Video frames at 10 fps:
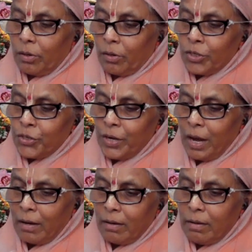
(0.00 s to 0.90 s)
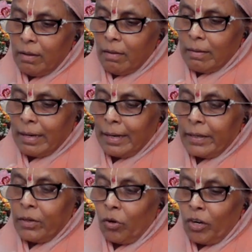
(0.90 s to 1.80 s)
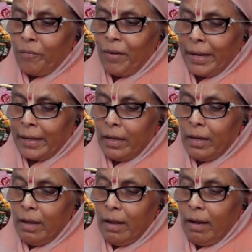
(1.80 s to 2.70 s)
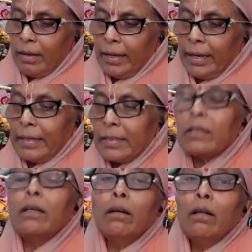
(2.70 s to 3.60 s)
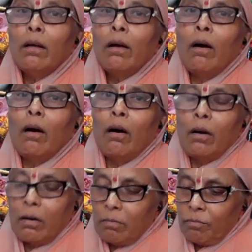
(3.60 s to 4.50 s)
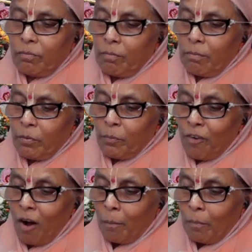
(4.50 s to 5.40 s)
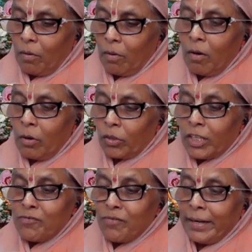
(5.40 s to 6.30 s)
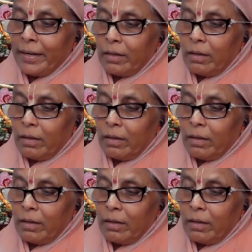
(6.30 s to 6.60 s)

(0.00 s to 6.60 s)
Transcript: Krishna and glorifying his um, form, lotus-eyed